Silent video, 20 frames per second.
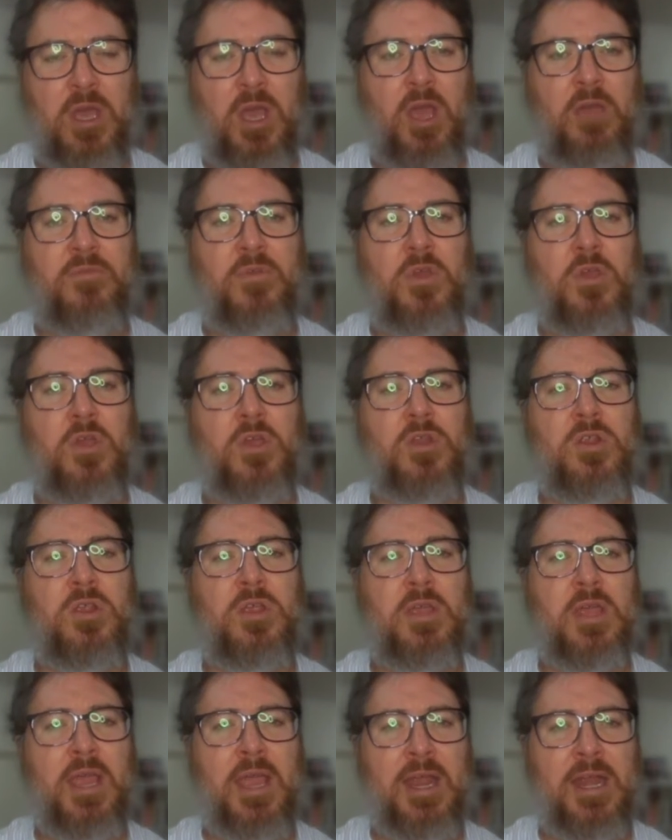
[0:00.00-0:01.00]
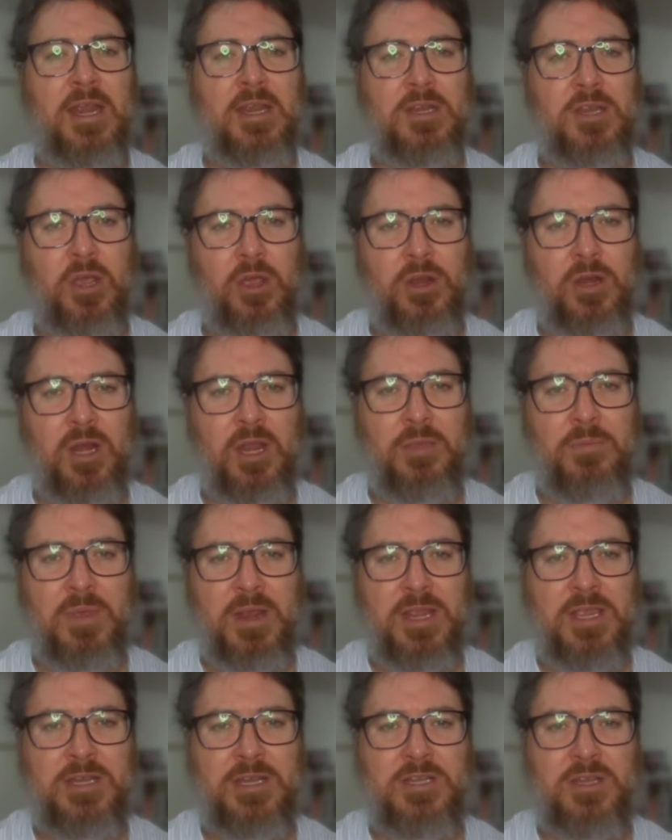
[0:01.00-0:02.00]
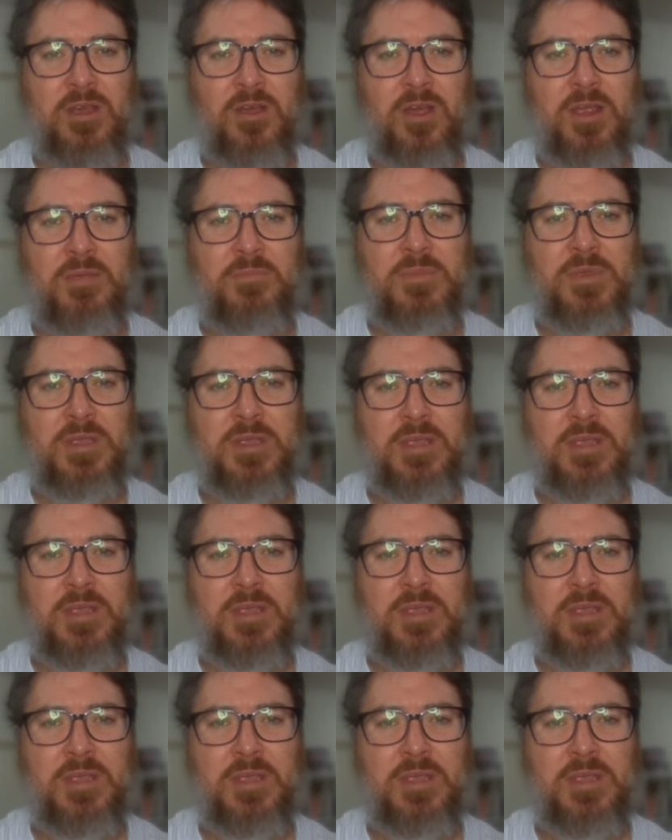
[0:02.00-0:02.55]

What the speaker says: I've heard anecdotally many a time